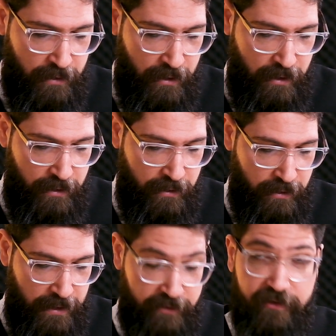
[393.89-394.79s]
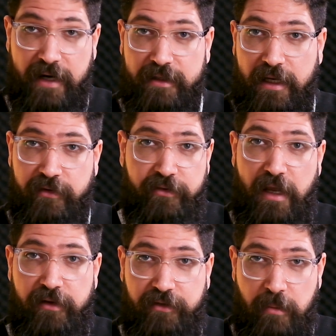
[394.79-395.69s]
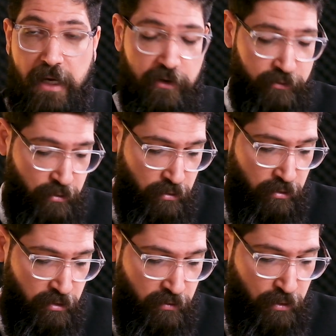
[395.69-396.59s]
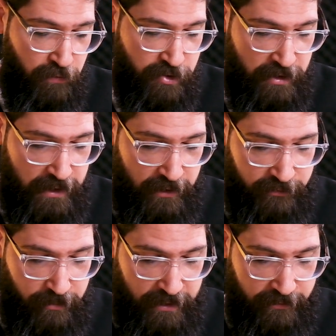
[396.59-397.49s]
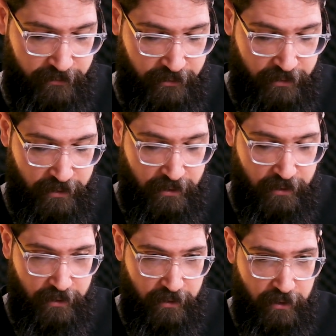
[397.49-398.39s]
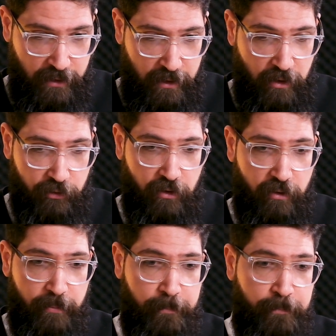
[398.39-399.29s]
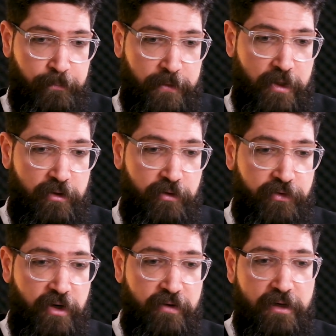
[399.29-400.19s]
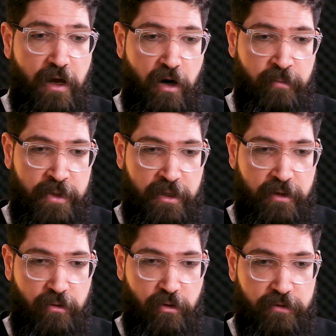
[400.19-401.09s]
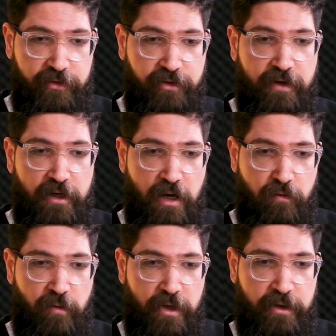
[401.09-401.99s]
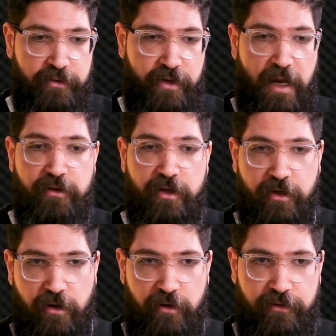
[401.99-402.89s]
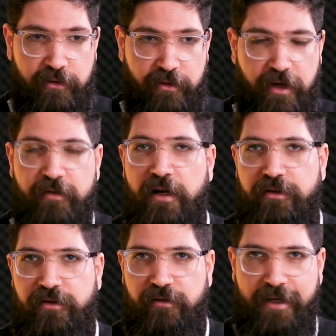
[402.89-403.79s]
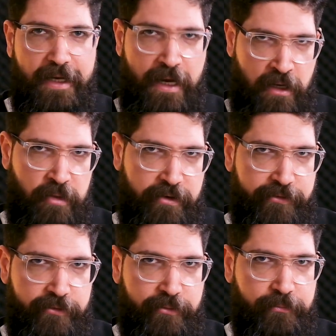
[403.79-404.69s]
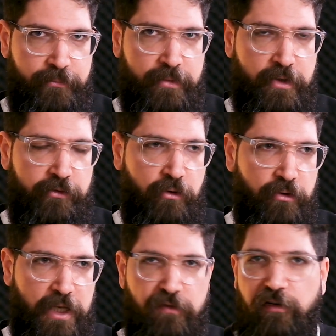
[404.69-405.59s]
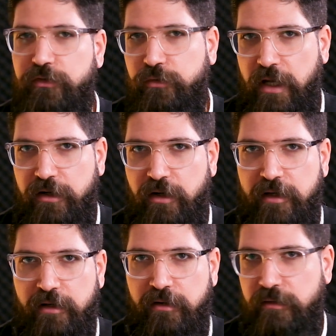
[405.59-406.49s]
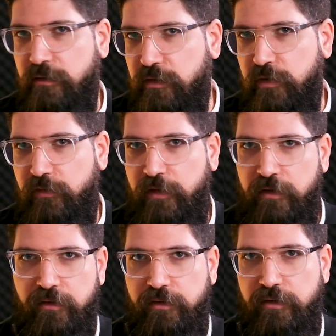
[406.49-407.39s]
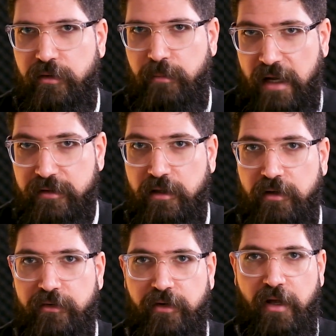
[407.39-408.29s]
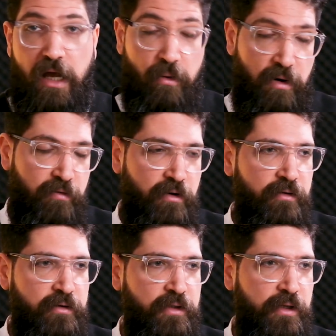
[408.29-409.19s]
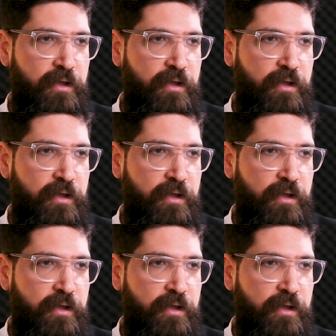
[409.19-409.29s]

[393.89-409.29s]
an exact estimates or official estimates. So the Syrian army or the Syrian government and the Kurds, they're not really enemies. So they fought together in different battles. However,